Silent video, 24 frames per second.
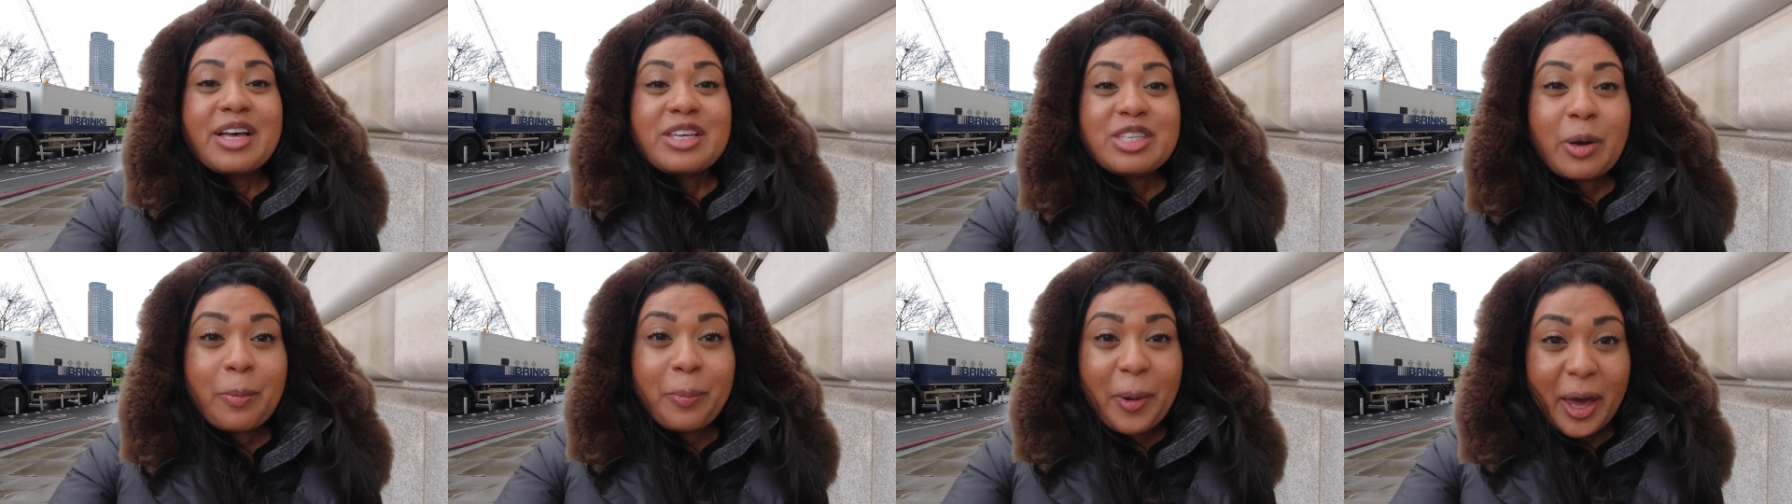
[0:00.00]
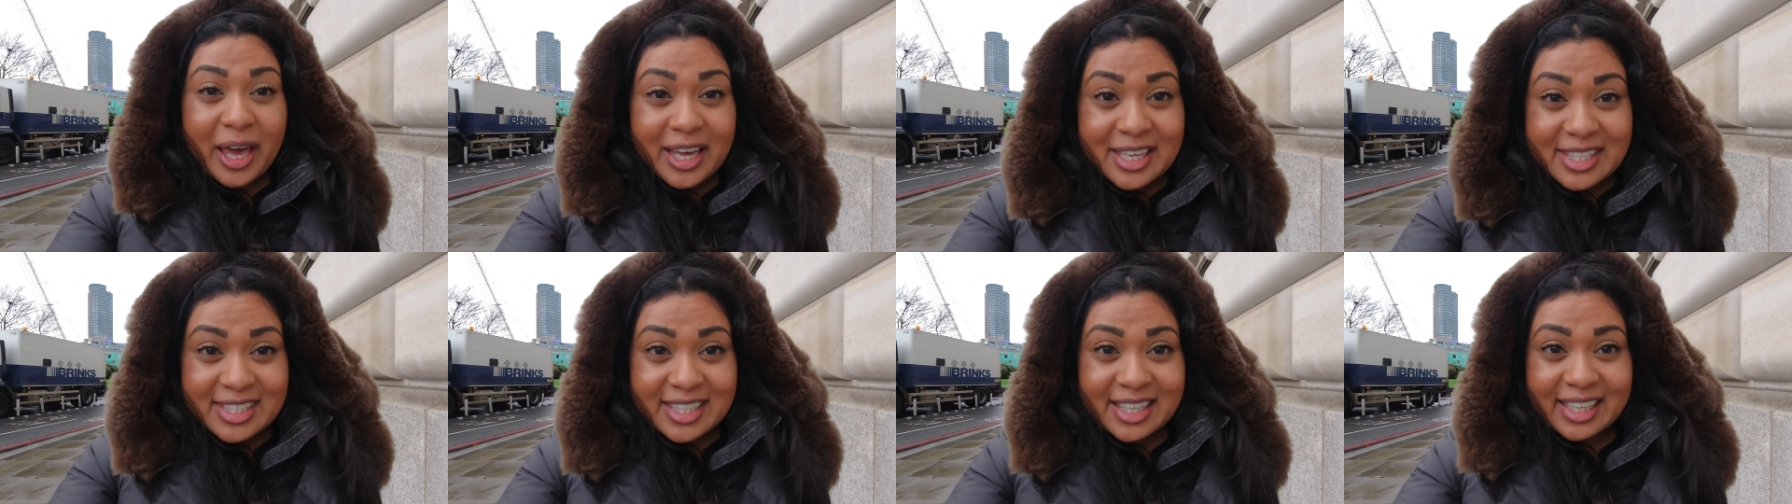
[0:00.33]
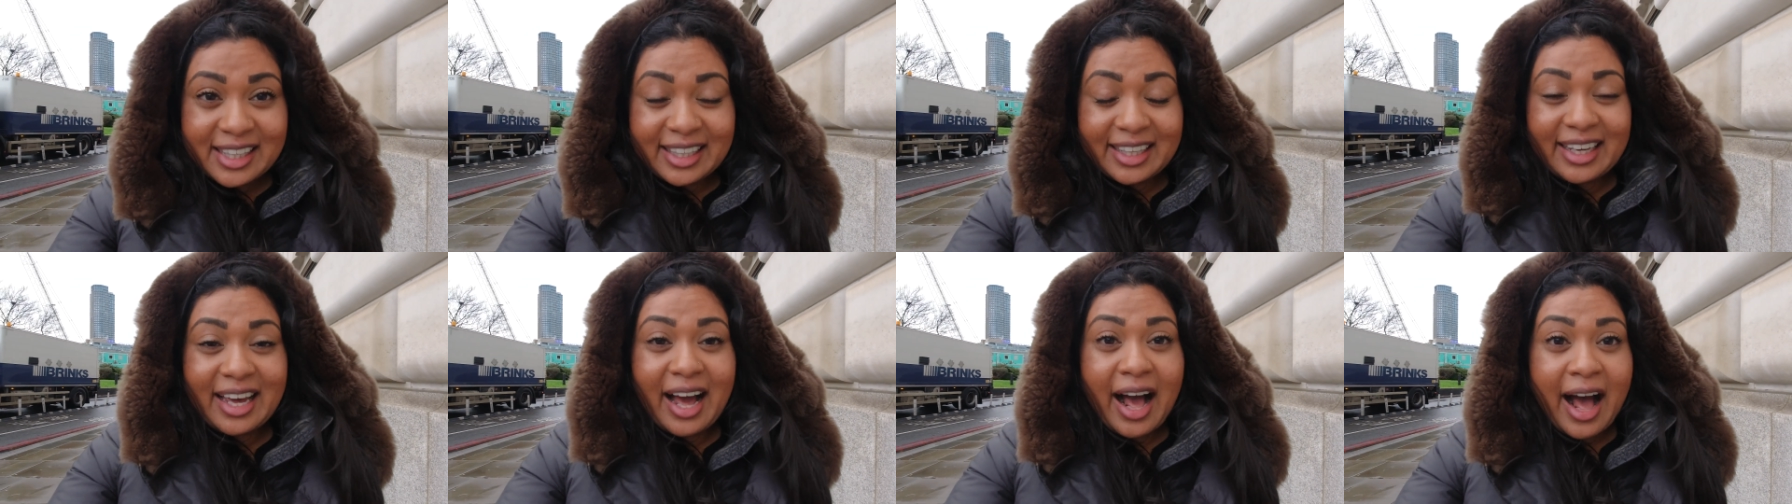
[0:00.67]
So
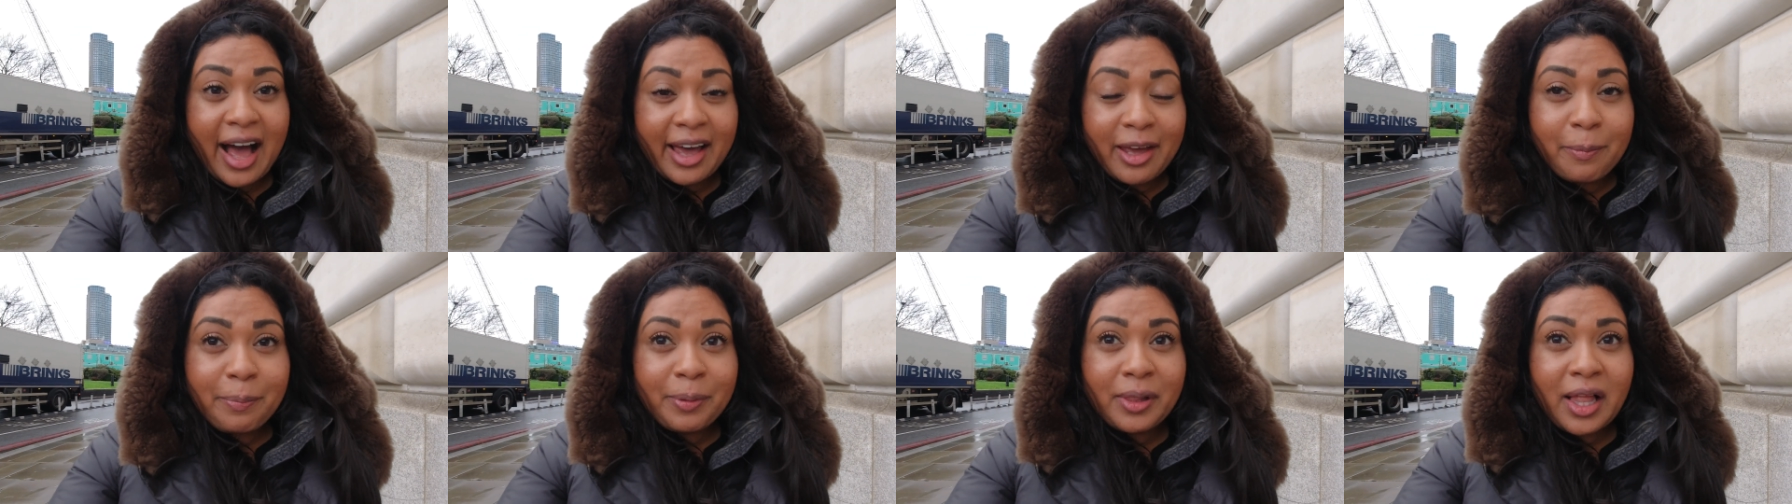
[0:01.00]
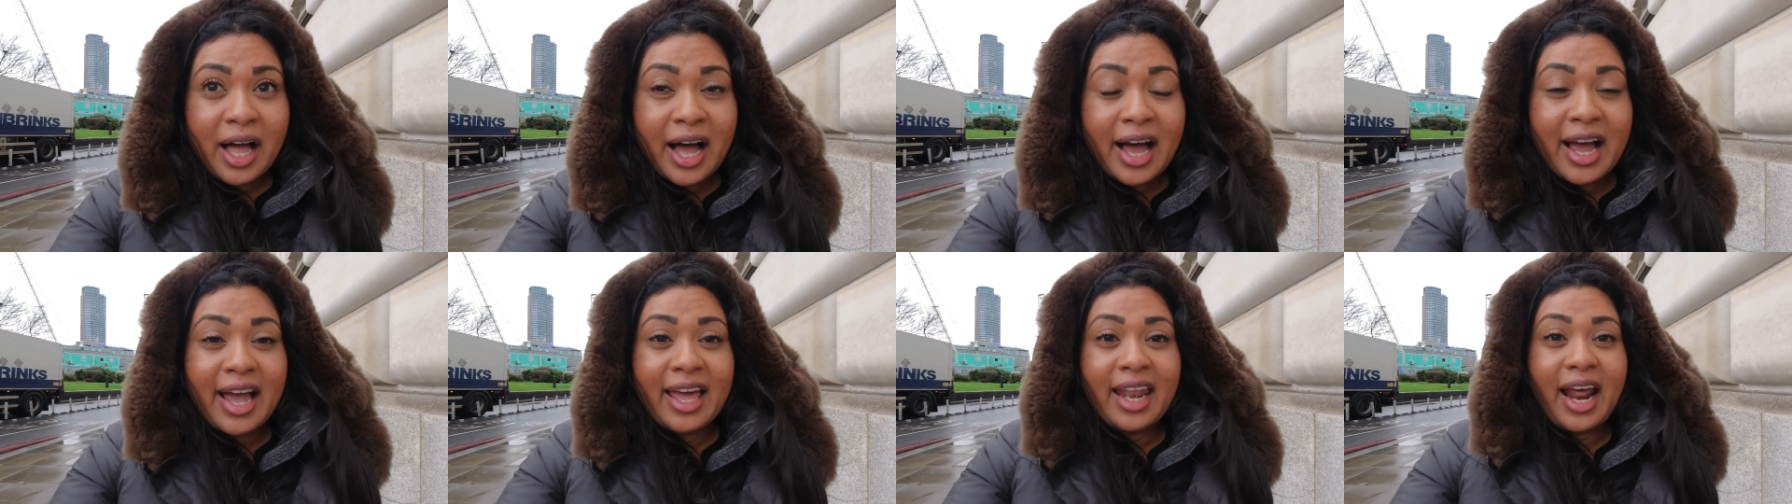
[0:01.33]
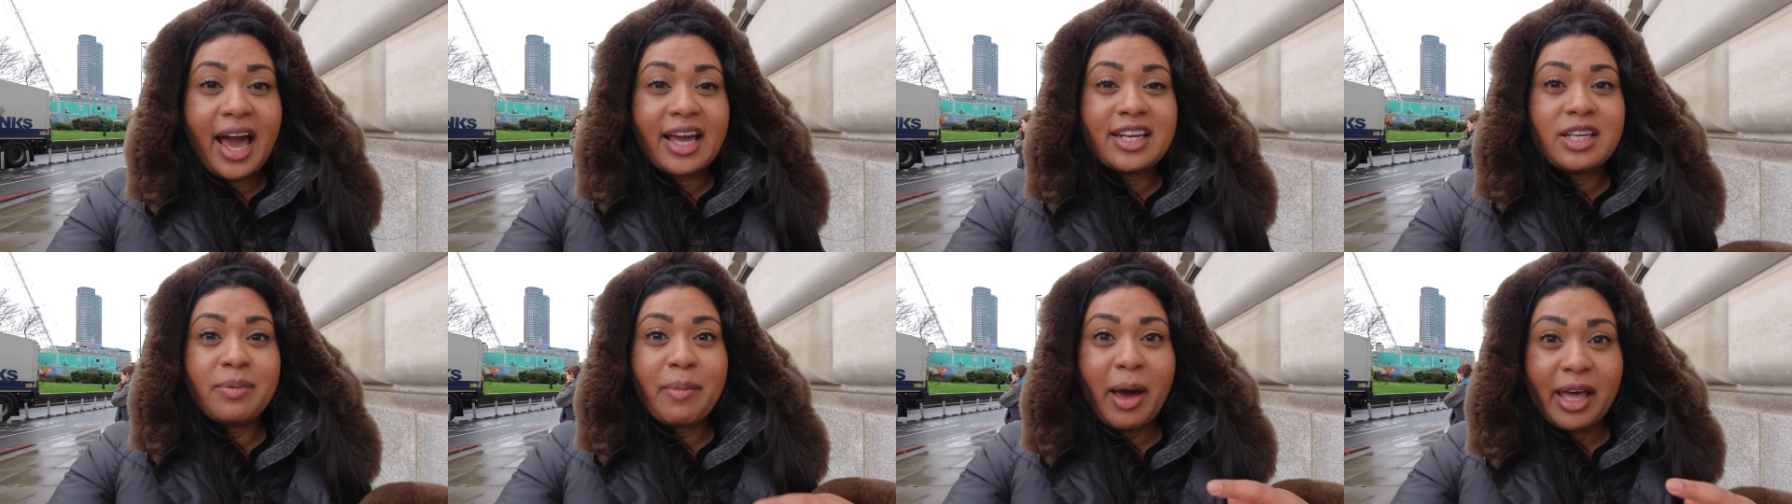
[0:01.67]
basically, I applied,
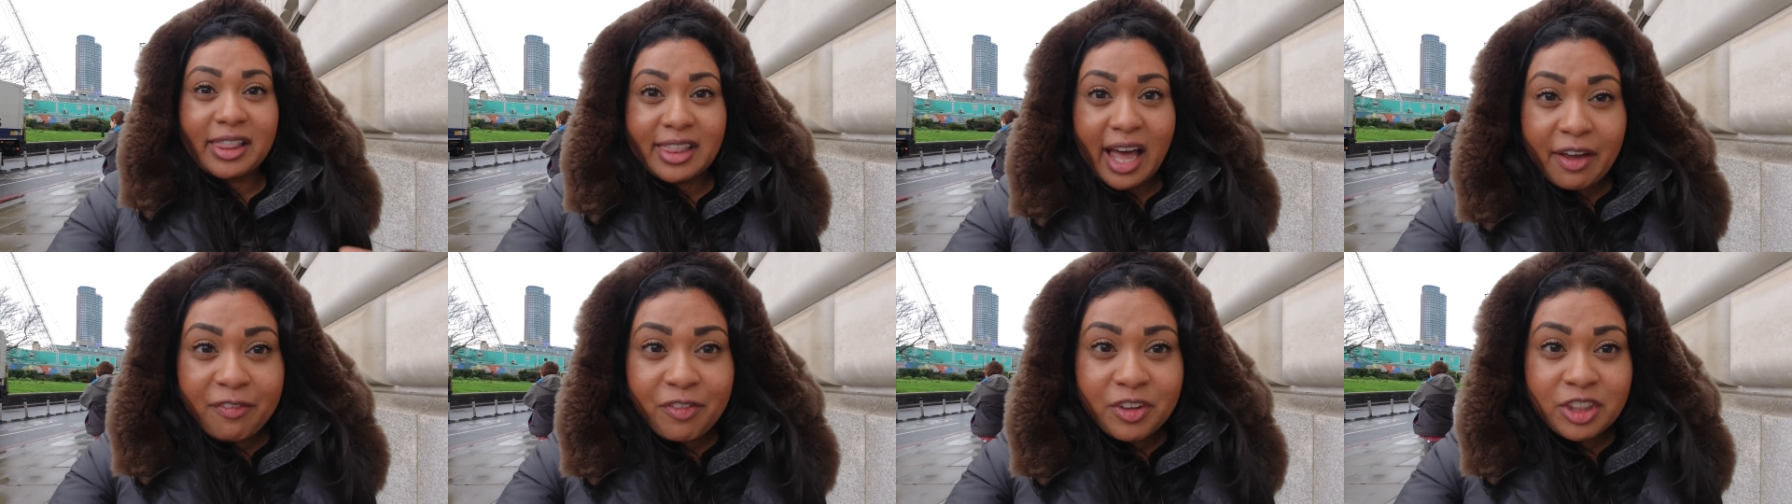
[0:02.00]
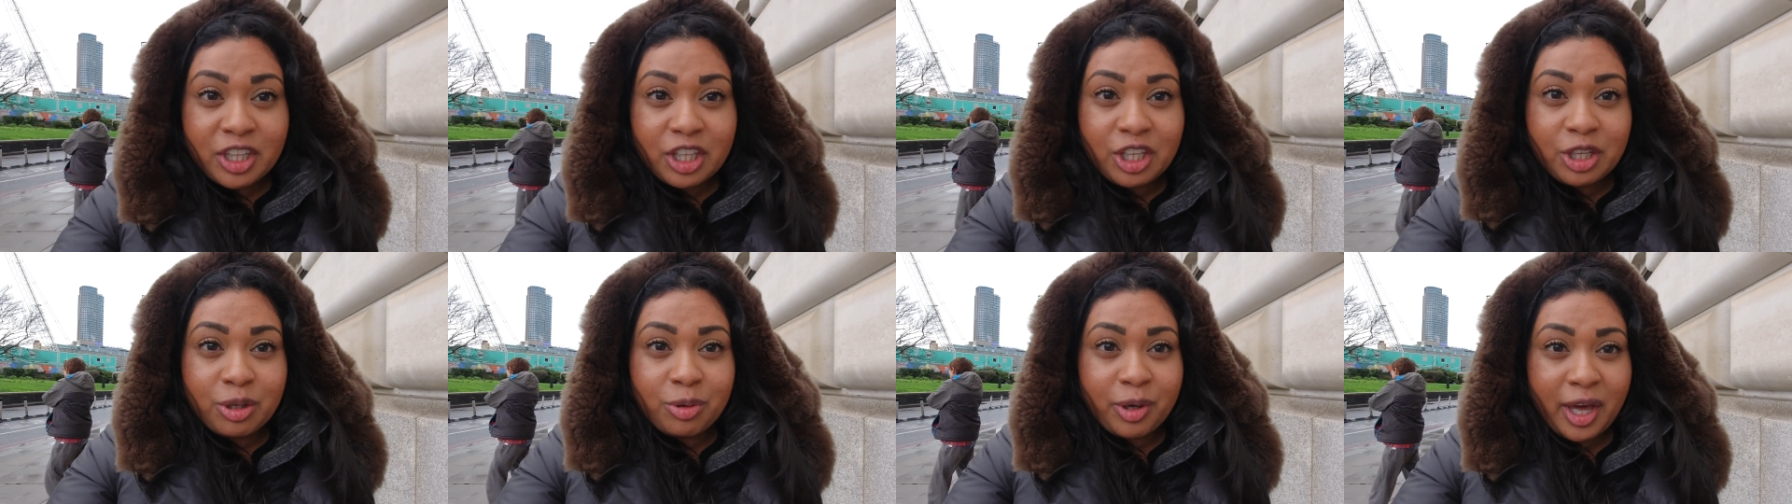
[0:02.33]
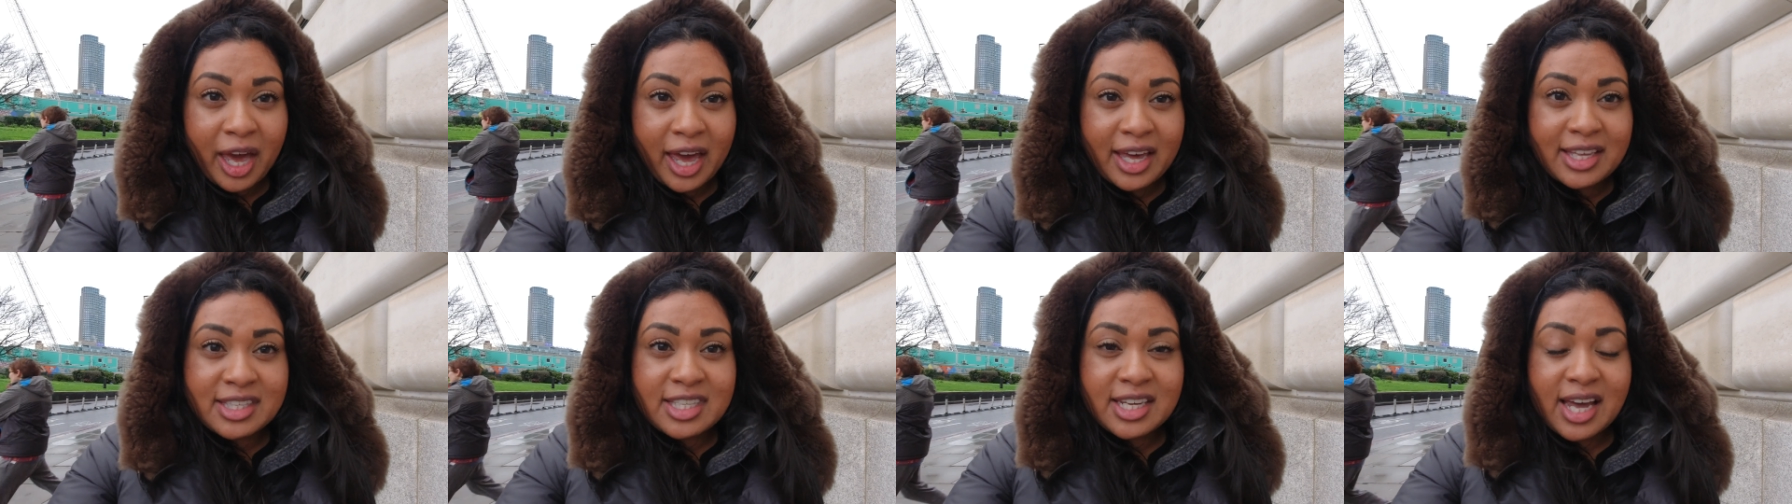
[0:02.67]
I did my Life in the
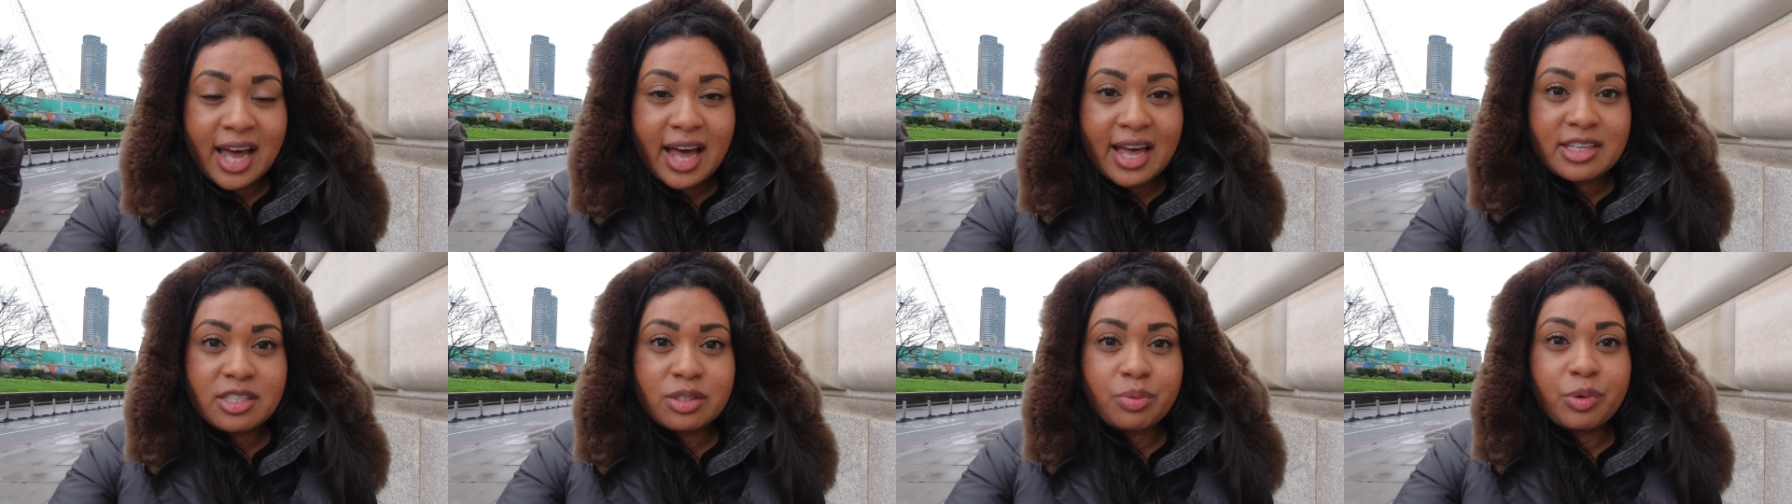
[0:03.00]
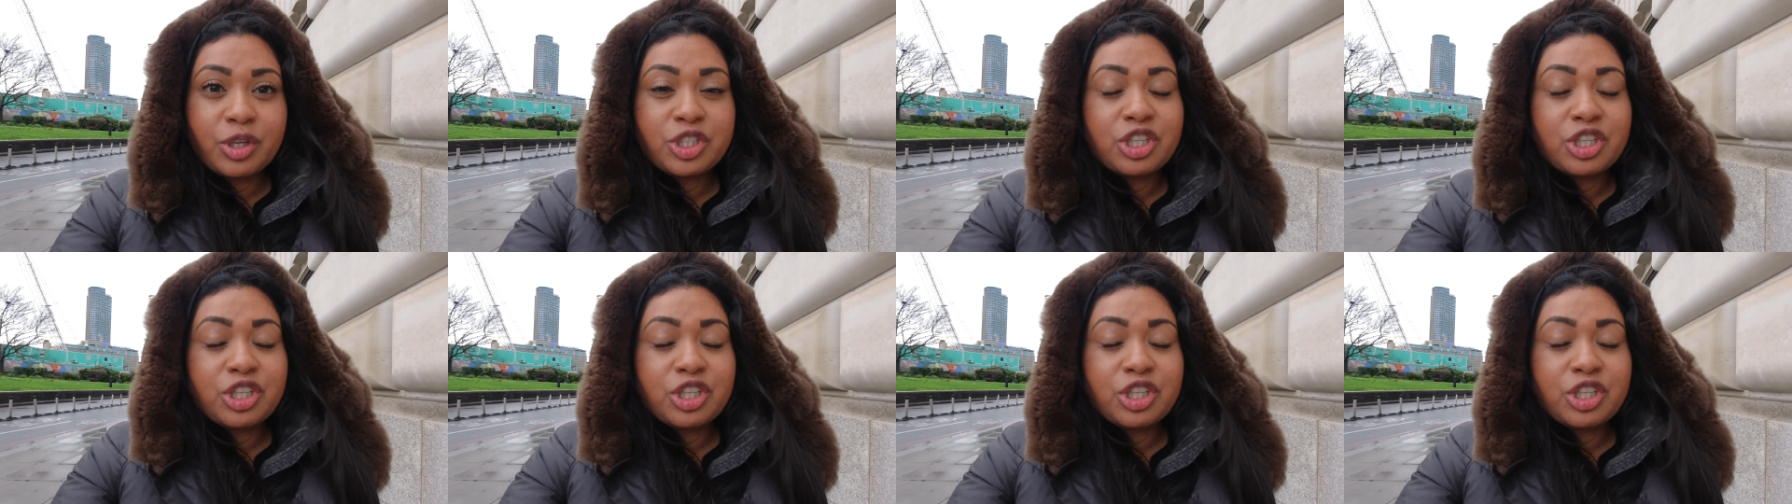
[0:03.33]
UK test,